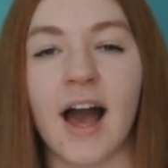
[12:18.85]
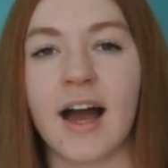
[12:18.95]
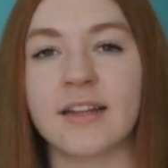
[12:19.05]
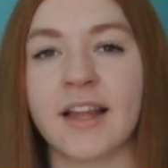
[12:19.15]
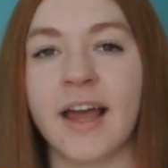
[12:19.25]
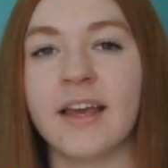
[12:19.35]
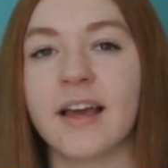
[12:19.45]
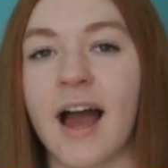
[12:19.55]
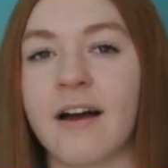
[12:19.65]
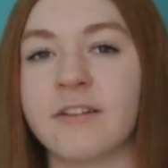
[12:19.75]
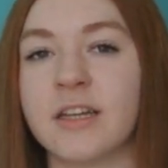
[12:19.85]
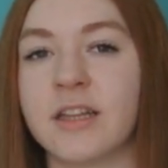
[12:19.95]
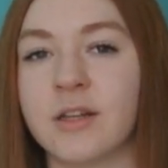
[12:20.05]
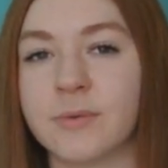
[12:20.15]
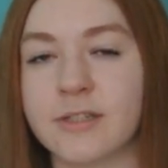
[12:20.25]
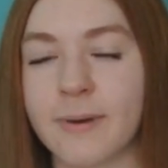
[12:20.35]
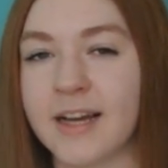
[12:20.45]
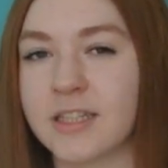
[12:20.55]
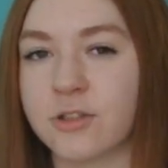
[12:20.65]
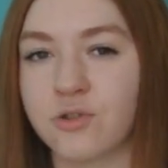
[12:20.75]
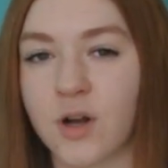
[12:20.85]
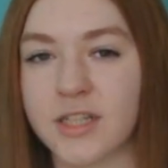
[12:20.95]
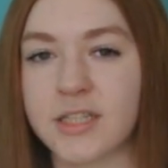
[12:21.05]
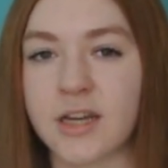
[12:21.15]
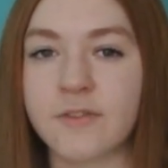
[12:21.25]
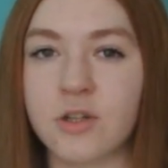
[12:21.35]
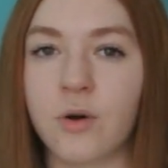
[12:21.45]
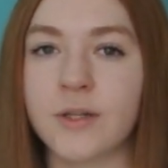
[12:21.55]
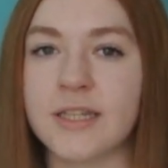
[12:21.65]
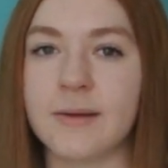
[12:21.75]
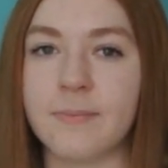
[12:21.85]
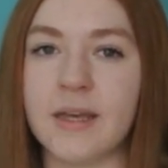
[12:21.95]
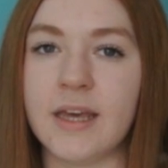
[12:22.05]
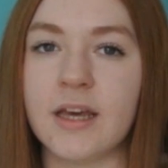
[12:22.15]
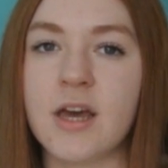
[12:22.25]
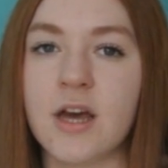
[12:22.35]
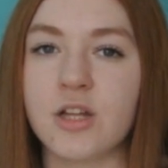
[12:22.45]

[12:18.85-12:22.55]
I like having the respect and trust of adults and being